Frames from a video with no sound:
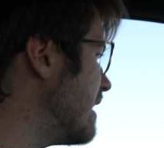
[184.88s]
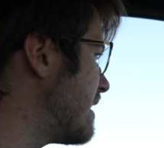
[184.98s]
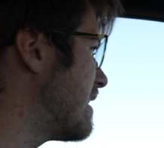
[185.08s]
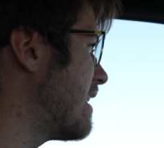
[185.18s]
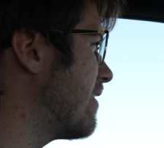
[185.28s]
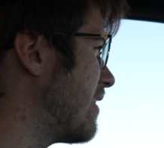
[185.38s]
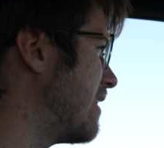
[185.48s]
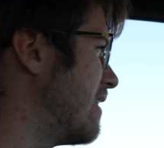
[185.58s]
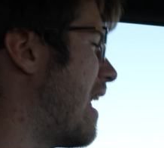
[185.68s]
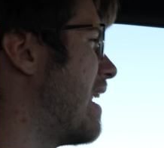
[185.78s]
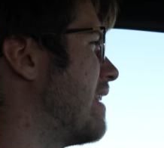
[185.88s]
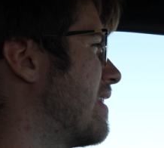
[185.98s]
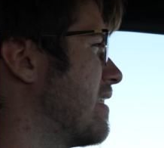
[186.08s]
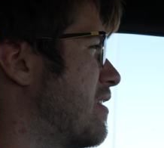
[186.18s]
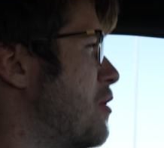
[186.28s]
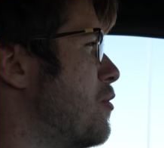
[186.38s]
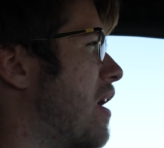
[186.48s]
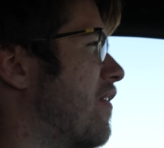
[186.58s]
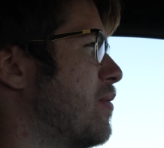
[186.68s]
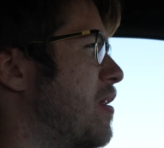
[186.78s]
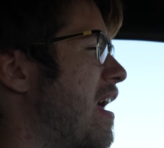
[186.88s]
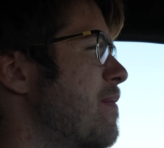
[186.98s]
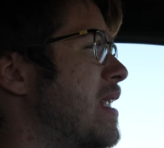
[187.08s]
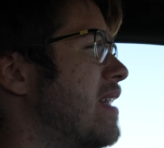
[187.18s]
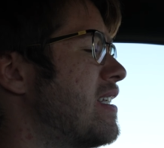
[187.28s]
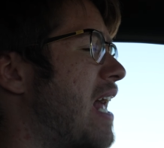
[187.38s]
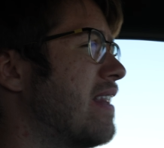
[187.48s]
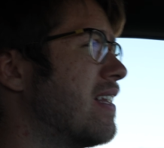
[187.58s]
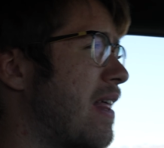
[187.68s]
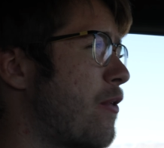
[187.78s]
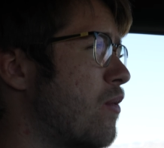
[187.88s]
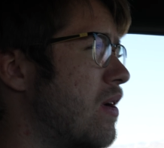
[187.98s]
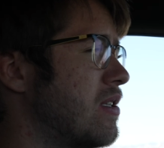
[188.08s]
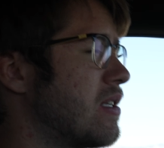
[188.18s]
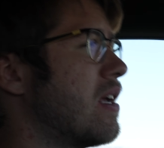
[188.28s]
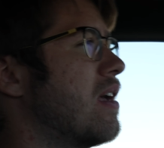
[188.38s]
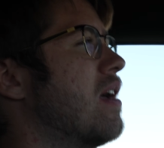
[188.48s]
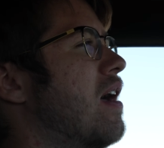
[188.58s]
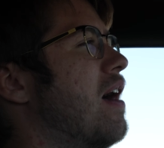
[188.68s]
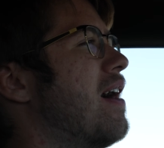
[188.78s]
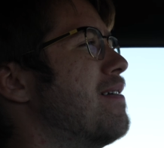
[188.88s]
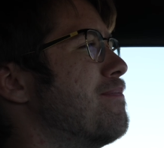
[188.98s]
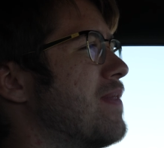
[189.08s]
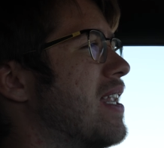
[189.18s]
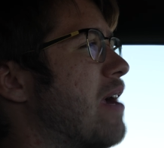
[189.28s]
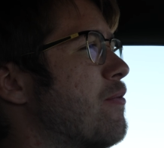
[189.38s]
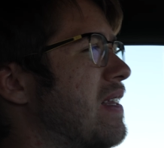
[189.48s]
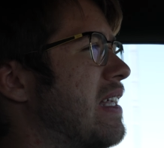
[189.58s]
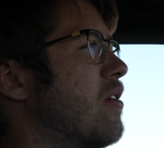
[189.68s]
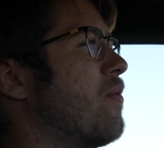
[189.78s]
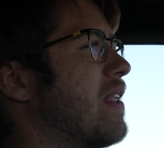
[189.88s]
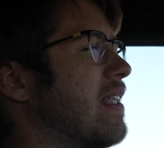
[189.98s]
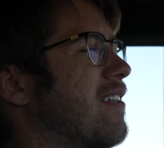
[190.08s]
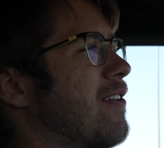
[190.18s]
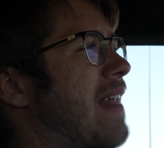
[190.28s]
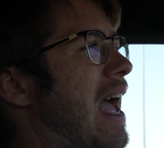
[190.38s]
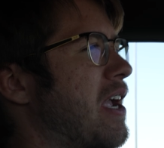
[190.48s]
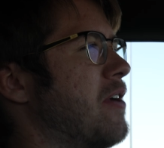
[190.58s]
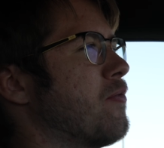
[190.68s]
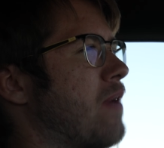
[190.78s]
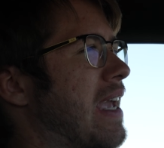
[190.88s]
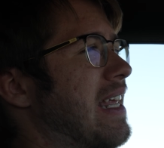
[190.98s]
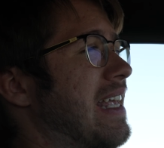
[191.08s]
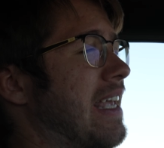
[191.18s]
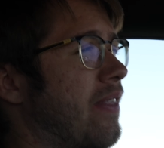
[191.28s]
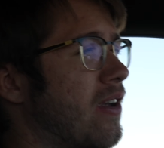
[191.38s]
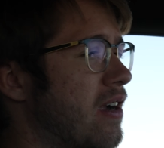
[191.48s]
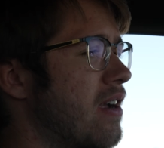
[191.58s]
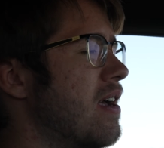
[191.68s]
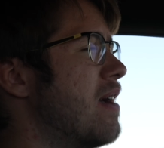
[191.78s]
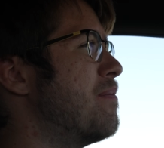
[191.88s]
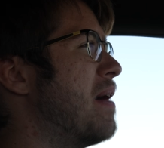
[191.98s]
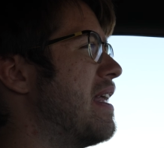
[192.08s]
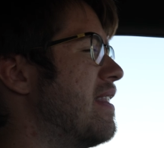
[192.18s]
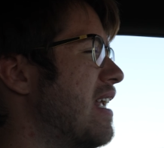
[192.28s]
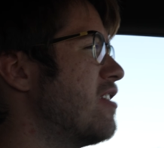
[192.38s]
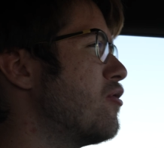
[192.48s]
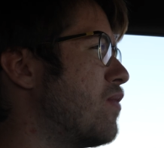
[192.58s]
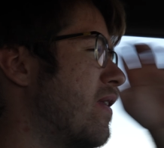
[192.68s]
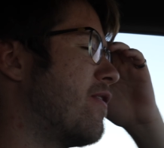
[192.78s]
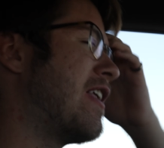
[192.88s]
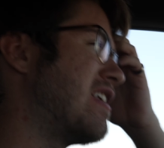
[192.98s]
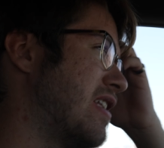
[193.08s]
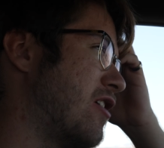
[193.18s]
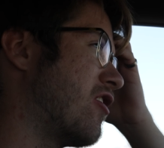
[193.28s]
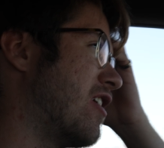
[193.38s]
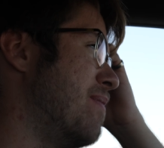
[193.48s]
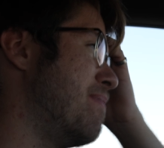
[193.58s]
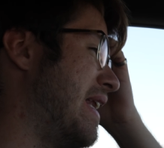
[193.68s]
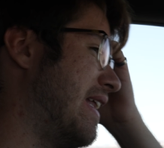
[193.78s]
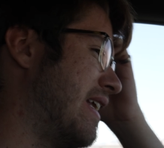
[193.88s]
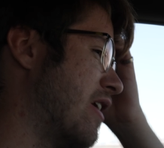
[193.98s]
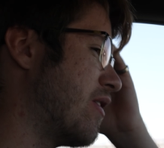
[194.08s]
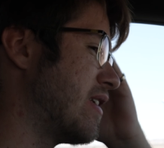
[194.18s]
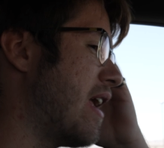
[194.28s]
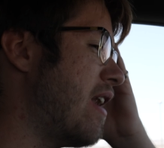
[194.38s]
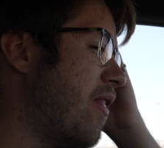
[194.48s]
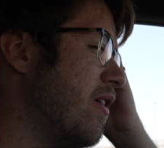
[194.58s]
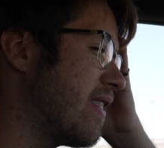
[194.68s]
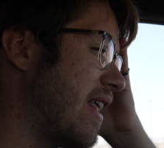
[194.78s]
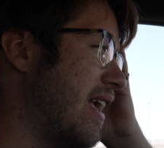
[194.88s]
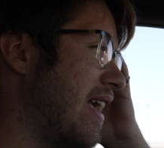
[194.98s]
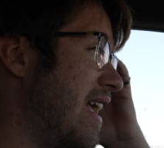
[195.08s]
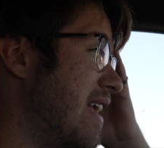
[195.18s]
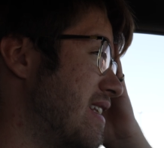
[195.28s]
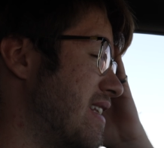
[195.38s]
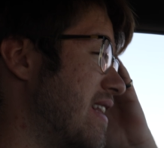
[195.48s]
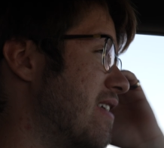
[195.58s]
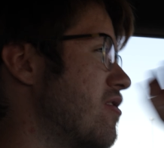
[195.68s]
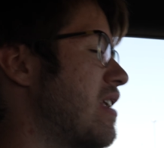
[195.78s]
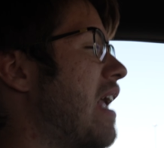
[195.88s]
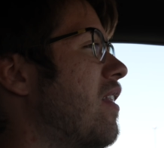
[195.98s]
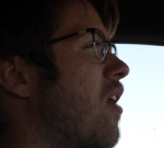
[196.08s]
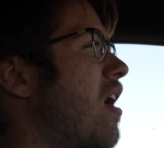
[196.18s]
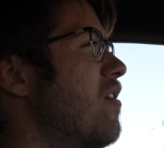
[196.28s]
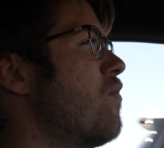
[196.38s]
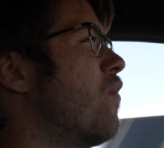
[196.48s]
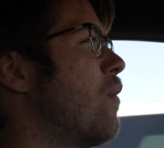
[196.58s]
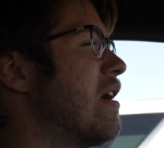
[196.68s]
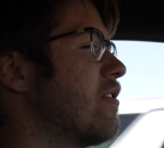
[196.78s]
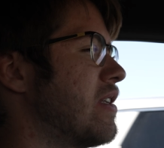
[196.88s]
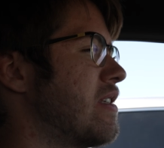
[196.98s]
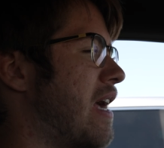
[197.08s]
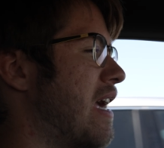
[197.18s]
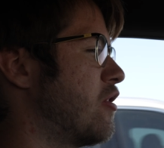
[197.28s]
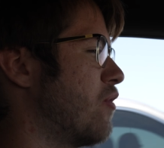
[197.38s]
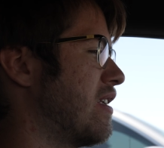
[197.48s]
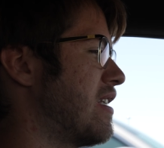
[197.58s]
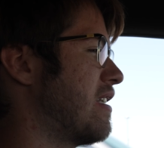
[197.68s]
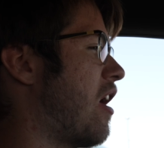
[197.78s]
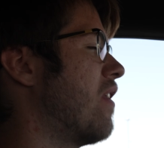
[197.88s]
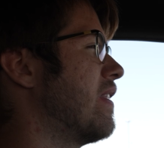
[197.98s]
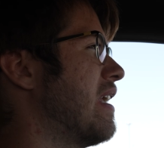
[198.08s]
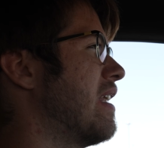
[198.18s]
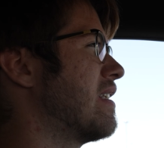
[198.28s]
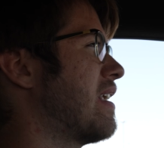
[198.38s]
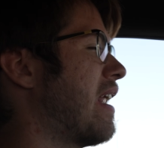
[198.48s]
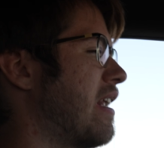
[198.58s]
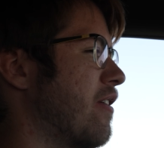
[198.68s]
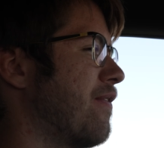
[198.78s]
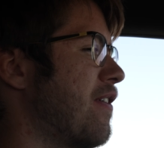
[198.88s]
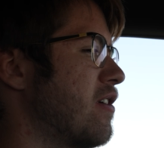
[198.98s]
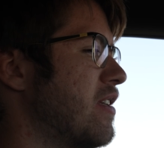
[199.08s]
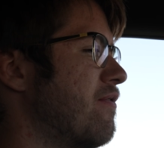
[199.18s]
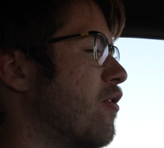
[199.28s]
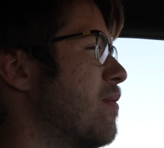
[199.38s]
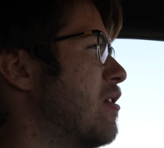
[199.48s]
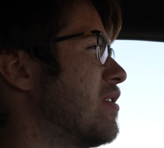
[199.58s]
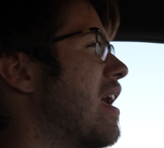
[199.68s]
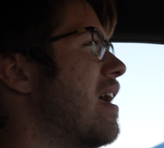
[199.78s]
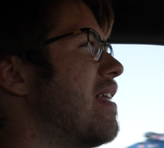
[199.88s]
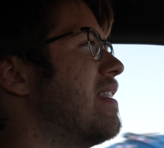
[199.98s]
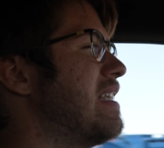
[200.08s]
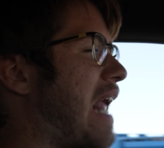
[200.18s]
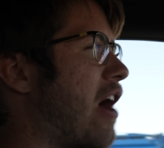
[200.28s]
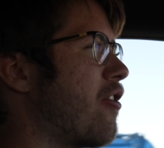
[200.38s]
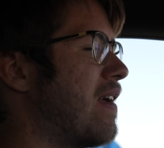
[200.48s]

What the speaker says: necessarily anything too comfortable. I've been inside the leather ones, and I really don't think they're that great either. But that's just one of the things that you're going to immediately notice. Another thing is there's a lot of weird design choices on the inside here. First and foremost, these air